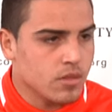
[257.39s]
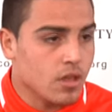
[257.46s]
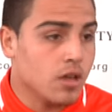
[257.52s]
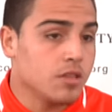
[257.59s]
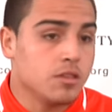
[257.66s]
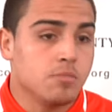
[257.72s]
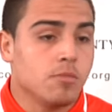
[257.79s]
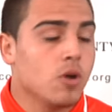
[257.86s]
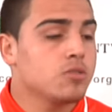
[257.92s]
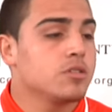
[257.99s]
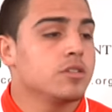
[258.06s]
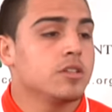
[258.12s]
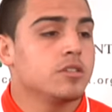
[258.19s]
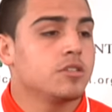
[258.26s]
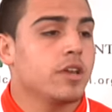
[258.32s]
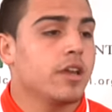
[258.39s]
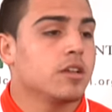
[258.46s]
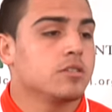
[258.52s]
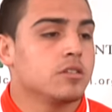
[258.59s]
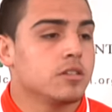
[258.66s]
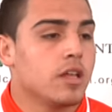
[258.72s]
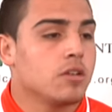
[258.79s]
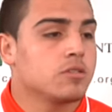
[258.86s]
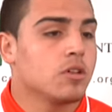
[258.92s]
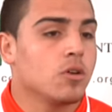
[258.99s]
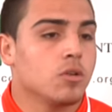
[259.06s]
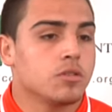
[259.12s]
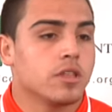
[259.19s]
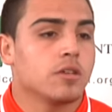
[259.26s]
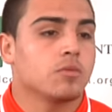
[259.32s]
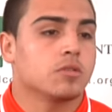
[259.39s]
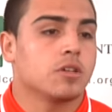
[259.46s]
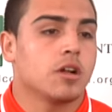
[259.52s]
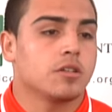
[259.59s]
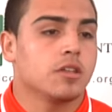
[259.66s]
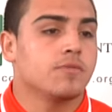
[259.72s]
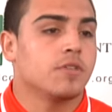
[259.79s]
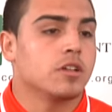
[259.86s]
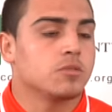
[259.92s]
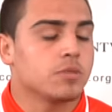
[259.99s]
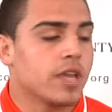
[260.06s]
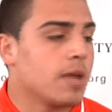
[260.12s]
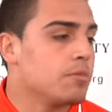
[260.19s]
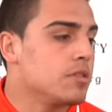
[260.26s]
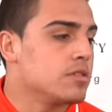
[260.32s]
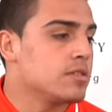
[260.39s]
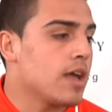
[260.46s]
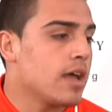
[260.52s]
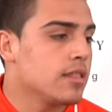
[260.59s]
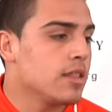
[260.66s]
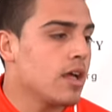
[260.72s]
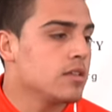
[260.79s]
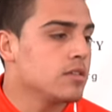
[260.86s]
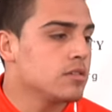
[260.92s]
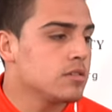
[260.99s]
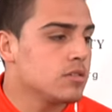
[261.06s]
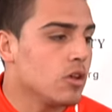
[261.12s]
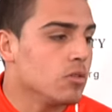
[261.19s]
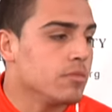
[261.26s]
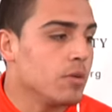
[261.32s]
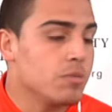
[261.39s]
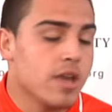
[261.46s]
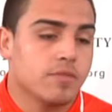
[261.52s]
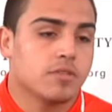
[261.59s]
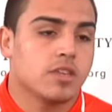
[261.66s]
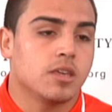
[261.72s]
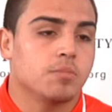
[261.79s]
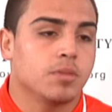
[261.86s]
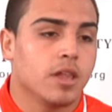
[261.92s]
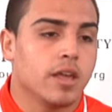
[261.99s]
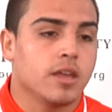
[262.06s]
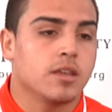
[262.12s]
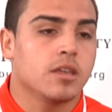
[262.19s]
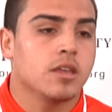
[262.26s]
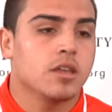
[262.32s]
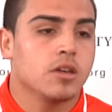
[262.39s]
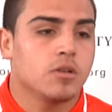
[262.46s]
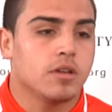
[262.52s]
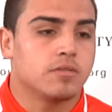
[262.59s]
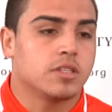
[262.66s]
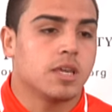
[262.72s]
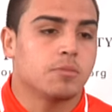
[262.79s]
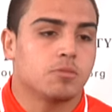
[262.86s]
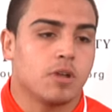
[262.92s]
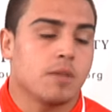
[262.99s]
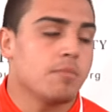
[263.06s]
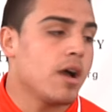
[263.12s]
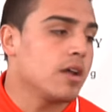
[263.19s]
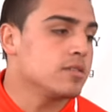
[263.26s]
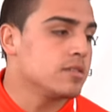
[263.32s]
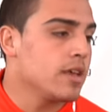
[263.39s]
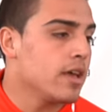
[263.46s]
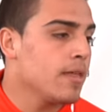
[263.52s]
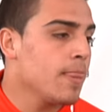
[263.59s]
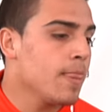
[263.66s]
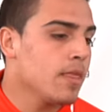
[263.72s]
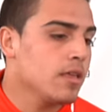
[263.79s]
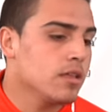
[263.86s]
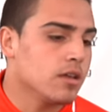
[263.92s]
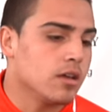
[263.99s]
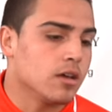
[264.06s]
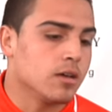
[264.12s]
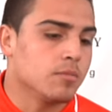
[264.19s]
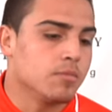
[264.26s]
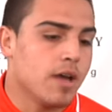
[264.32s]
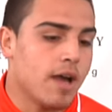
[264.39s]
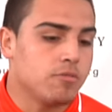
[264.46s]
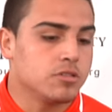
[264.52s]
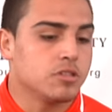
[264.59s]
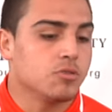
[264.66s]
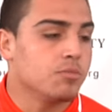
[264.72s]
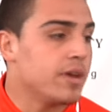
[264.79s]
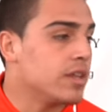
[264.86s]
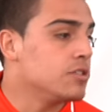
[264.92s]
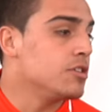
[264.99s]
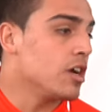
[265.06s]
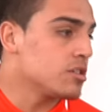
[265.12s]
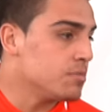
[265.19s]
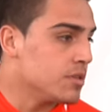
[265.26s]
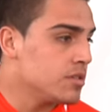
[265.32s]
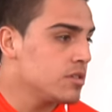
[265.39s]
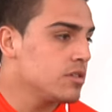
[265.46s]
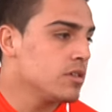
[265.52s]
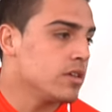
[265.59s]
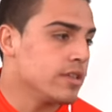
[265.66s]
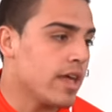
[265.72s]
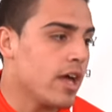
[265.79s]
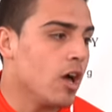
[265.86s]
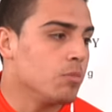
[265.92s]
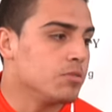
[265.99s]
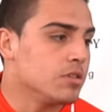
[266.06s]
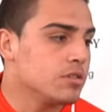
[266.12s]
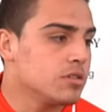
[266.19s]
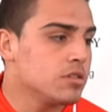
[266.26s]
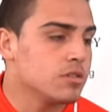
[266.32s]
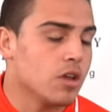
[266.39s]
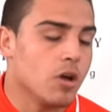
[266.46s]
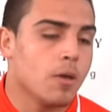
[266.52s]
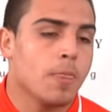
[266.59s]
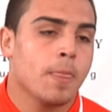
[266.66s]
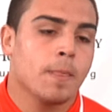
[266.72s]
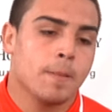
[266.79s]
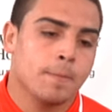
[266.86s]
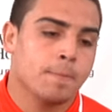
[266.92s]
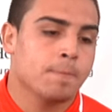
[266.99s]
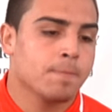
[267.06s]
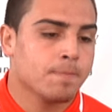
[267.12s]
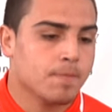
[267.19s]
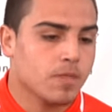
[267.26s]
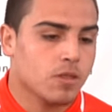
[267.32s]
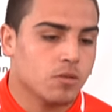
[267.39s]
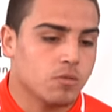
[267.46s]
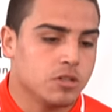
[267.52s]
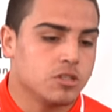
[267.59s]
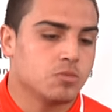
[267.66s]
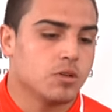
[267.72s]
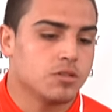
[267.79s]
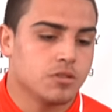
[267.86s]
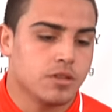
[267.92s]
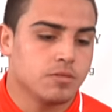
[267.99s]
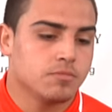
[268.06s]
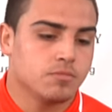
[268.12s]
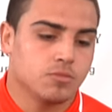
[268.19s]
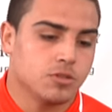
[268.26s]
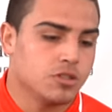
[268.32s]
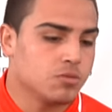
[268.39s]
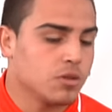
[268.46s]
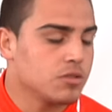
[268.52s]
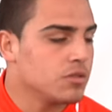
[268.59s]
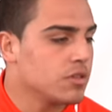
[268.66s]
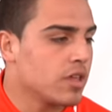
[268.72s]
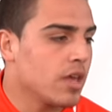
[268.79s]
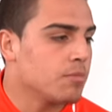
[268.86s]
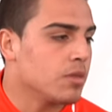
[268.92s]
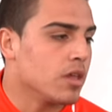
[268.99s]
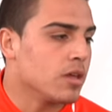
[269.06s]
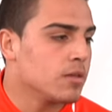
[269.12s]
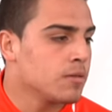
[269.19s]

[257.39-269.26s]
The emotion didn't change. That was the whole thing with our defense. We came to the sidelines, told them that we have to keep playing. We have to keep the right mindset. Obviously, we made adjustments, and that helped us. So we just went through the game plan.